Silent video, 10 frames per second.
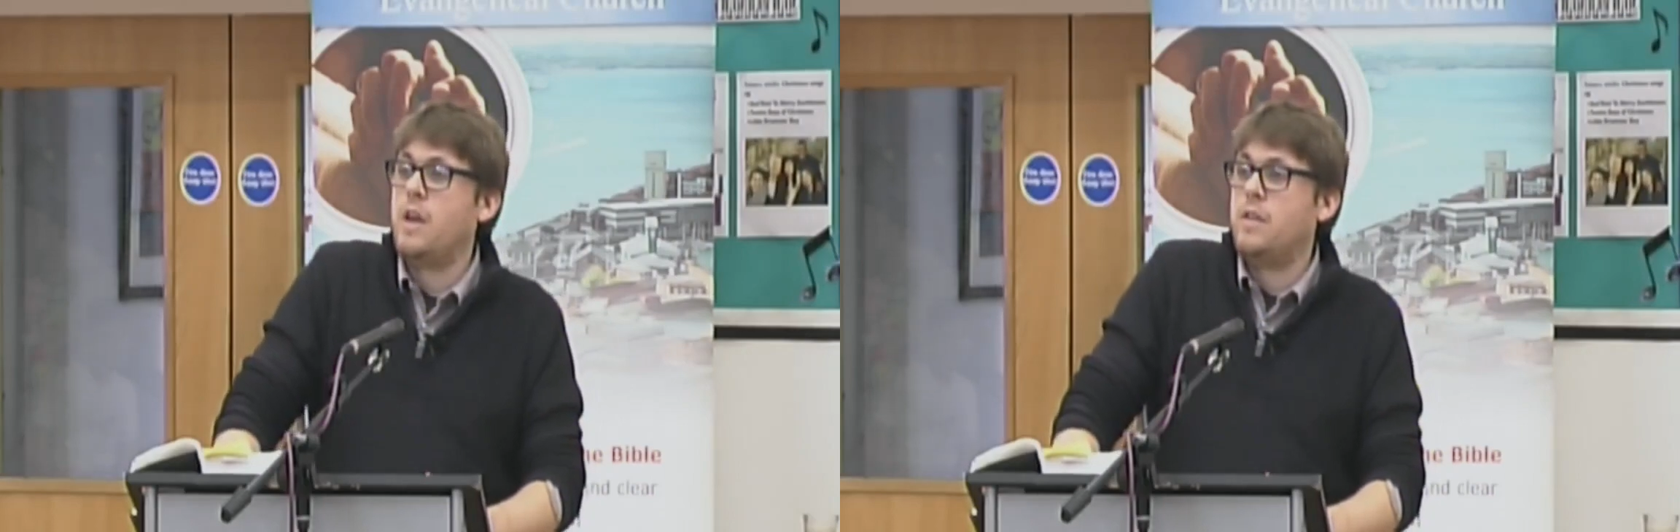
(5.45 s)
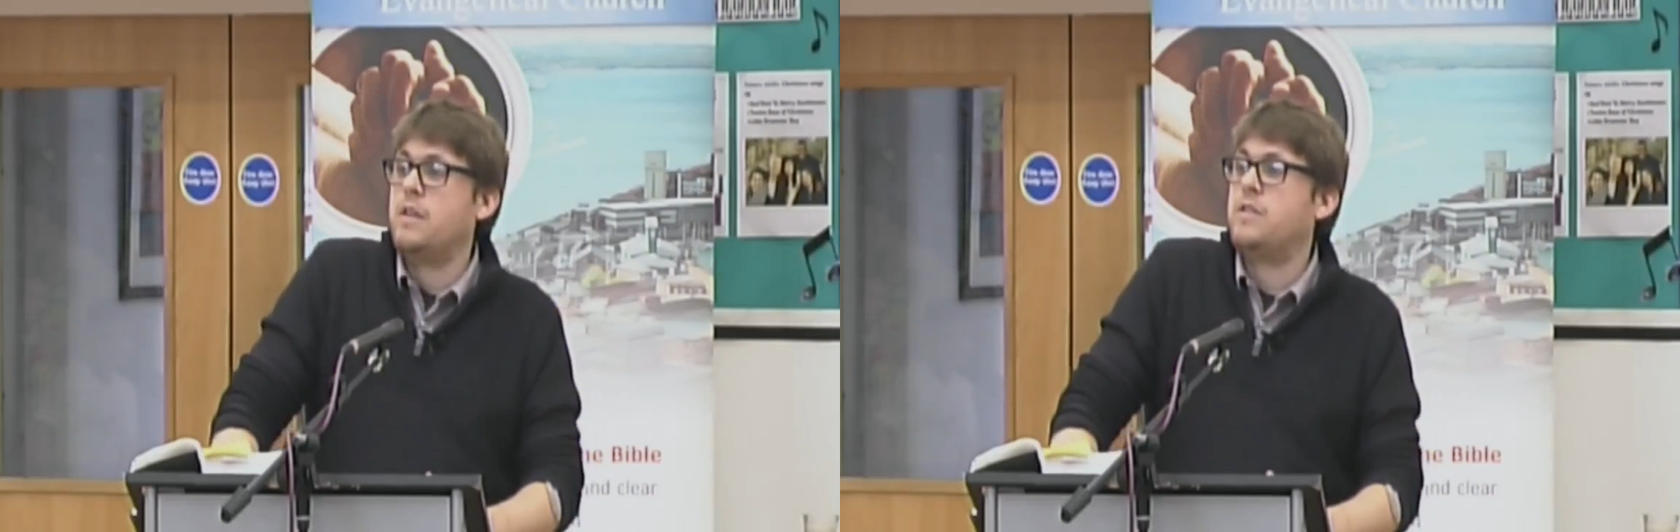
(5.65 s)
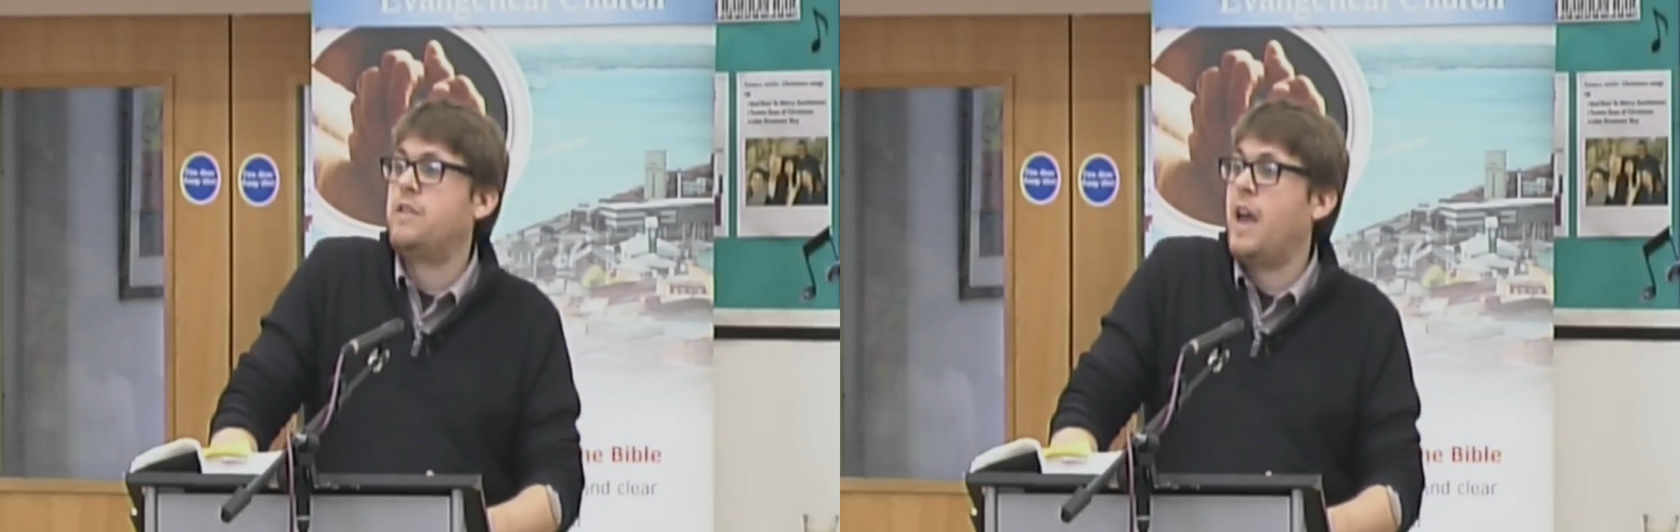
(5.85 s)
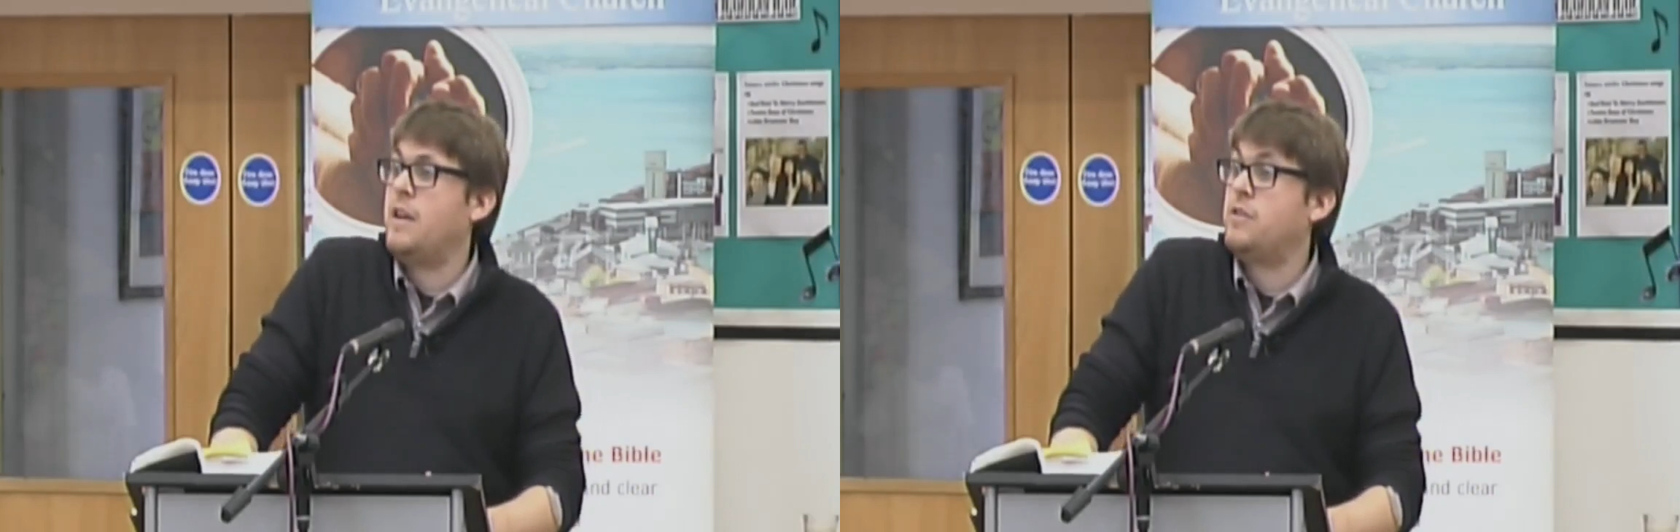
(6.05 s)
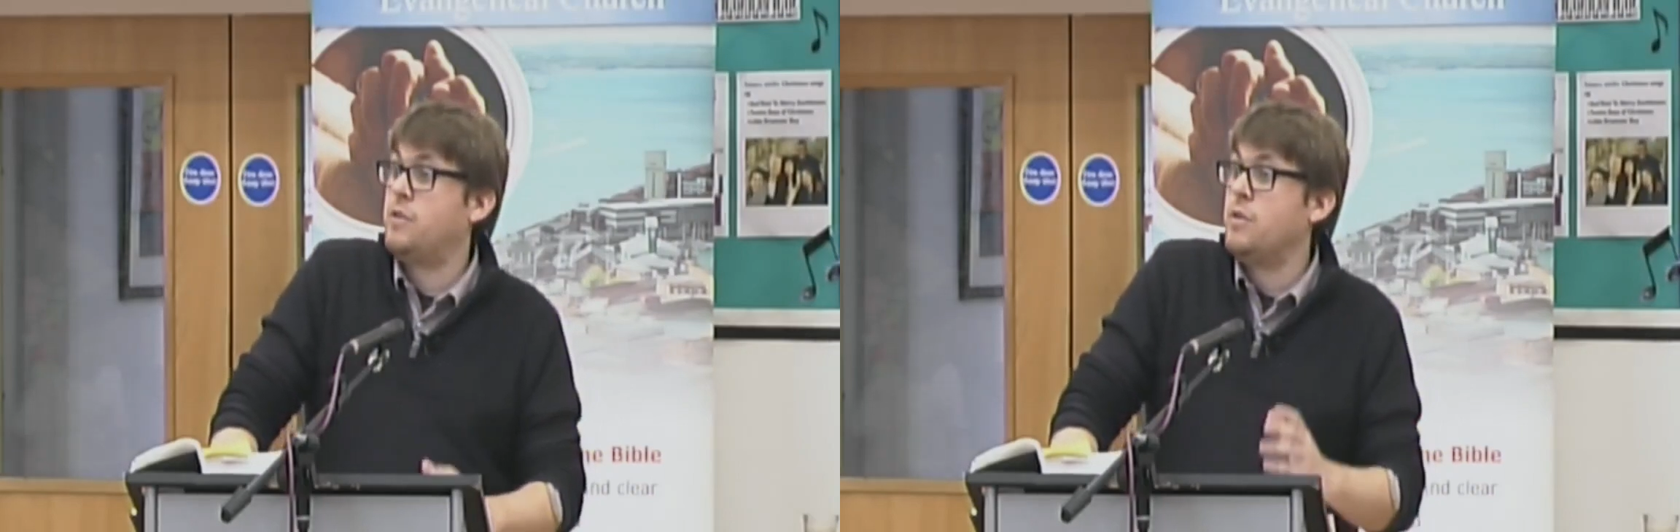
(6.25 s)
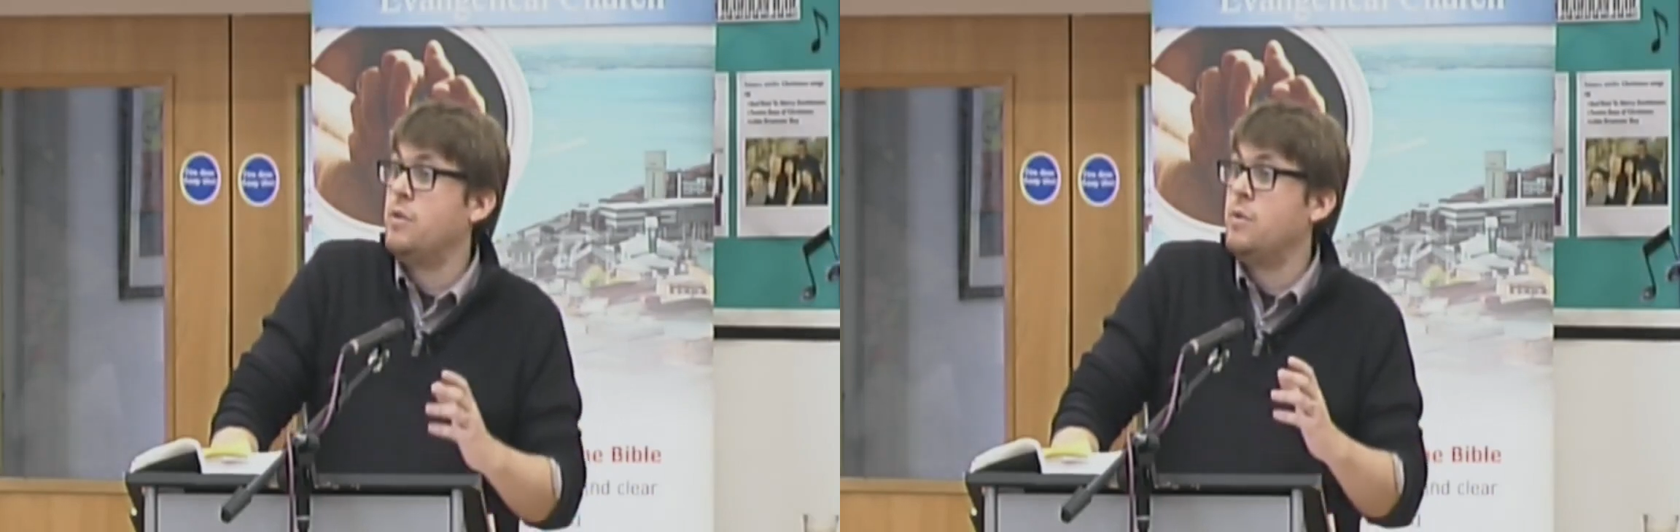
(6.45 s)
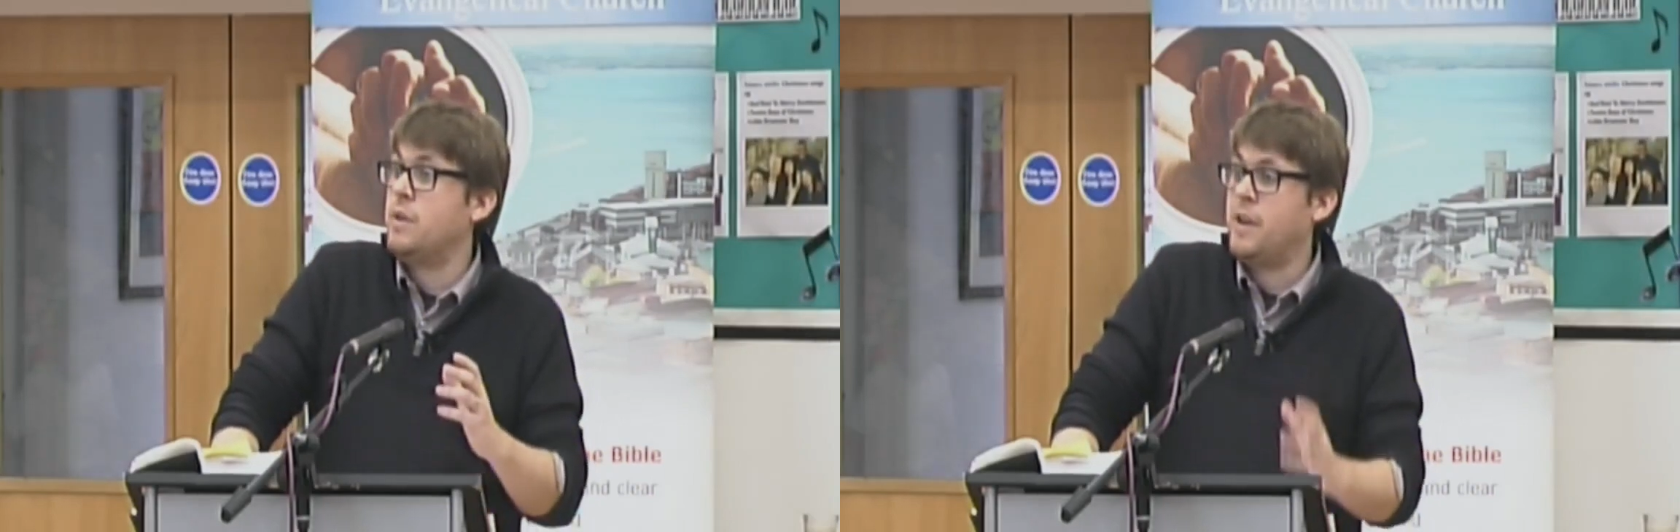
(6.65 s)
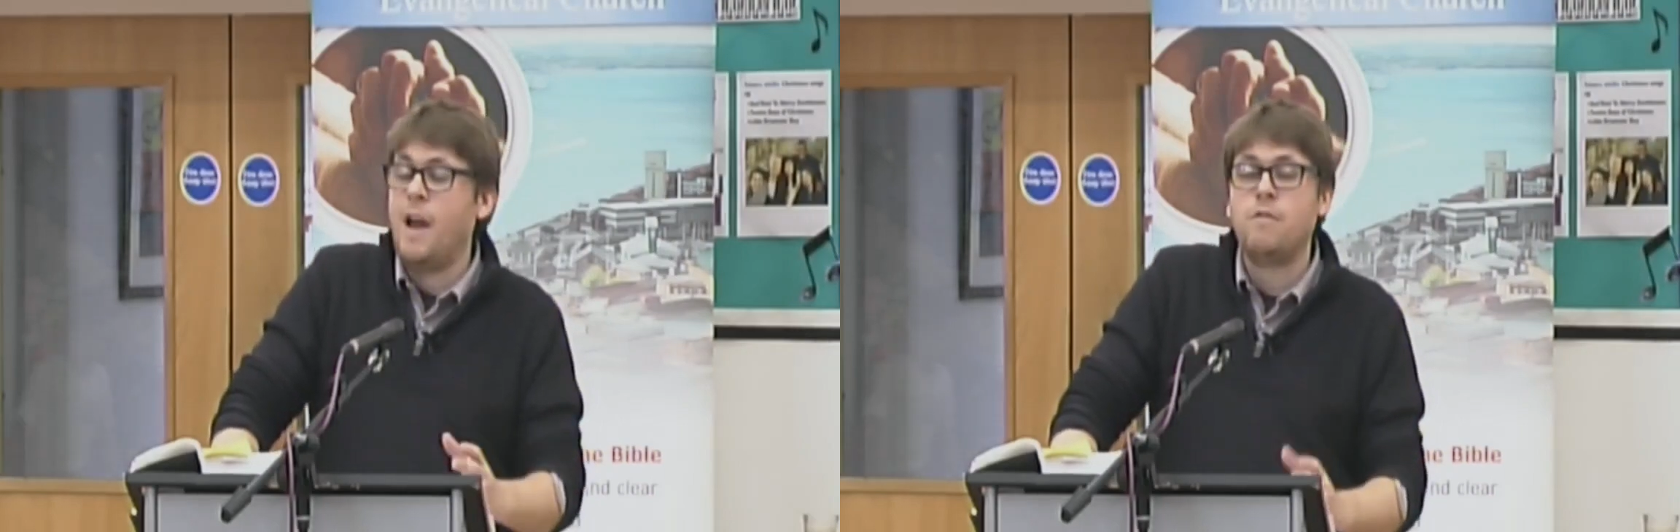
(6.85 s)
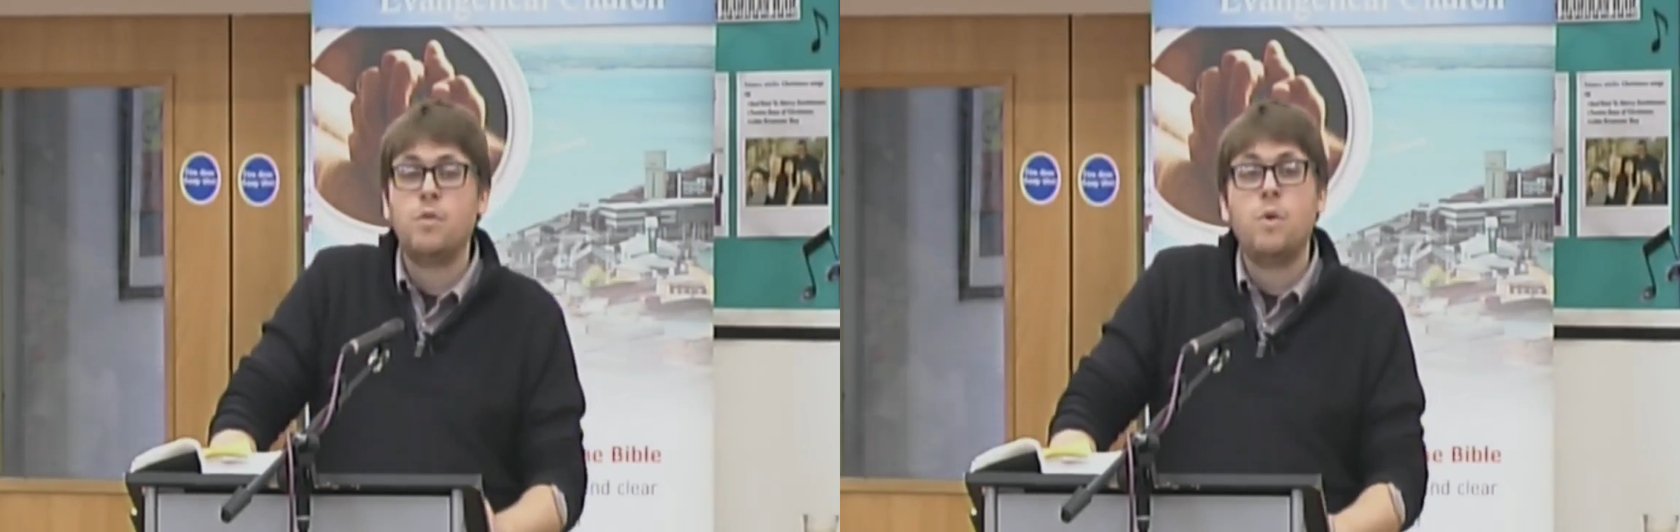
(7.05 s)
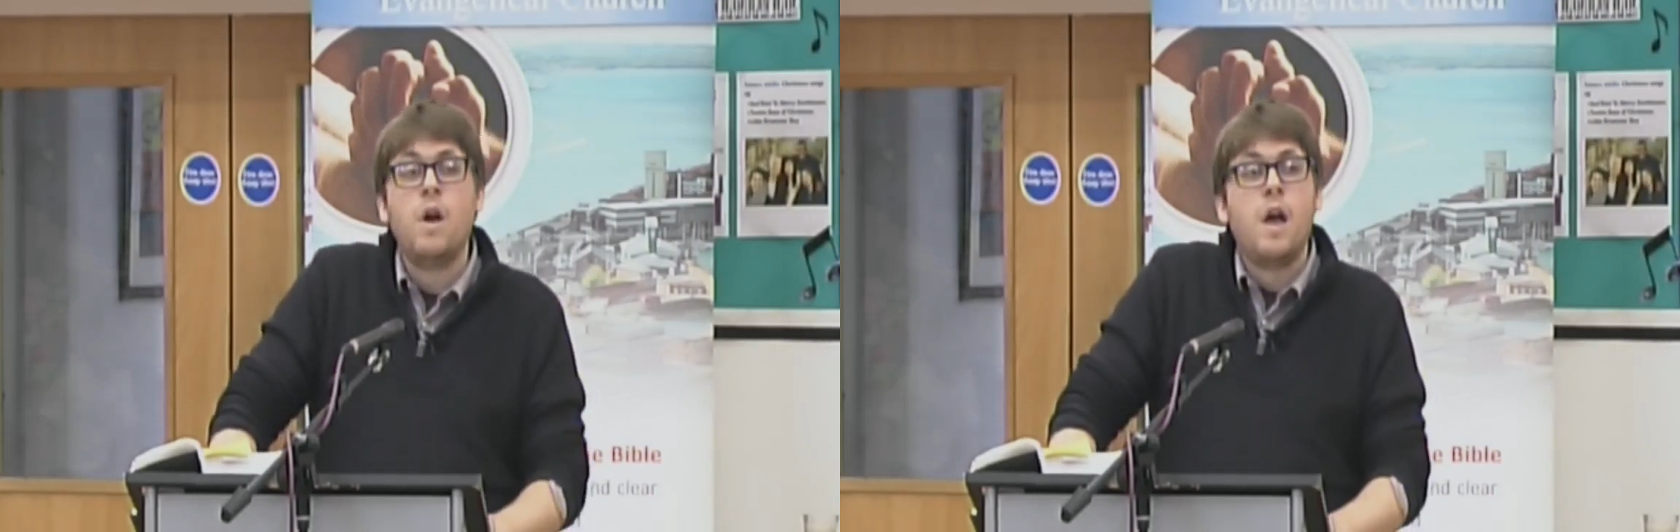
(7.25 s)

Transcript: that said to Carol